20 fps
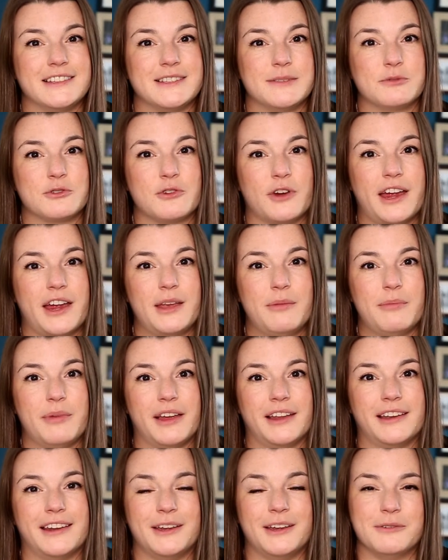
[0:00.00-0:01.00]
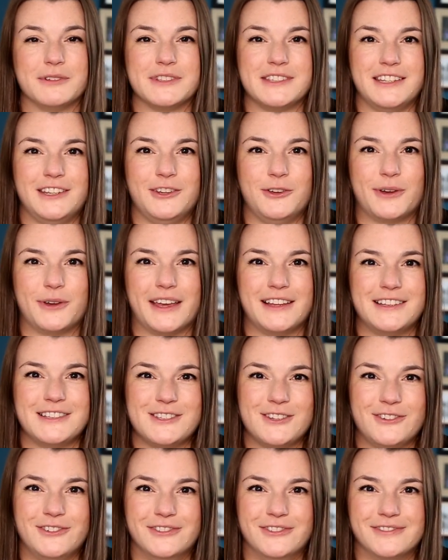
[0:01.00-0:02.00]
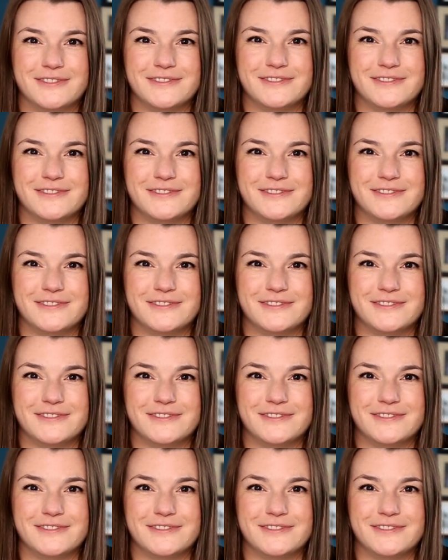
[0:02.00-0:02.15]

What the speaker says: subscribe, and I will see you again soon.